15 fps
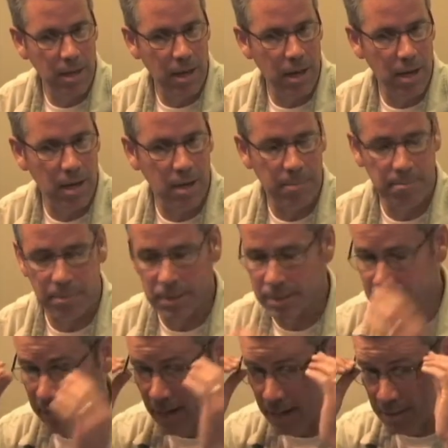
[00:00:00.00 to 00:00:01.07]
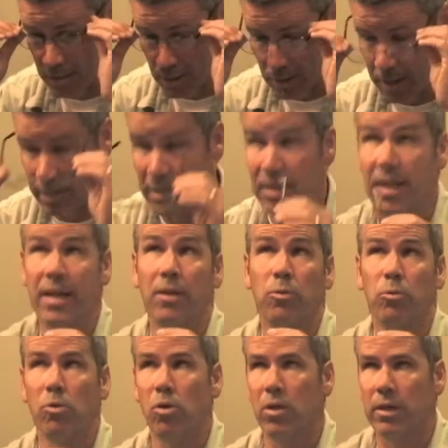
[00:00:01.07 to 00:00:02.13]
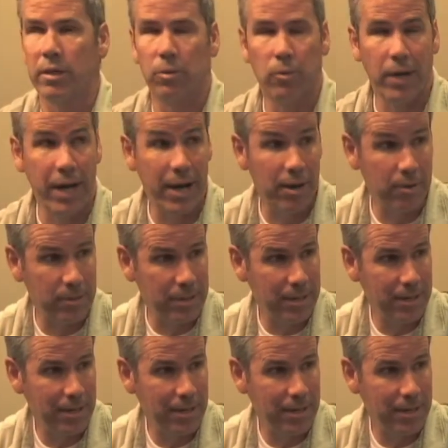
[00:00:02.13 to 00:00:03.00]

um, his eyes are kind of like rolling around.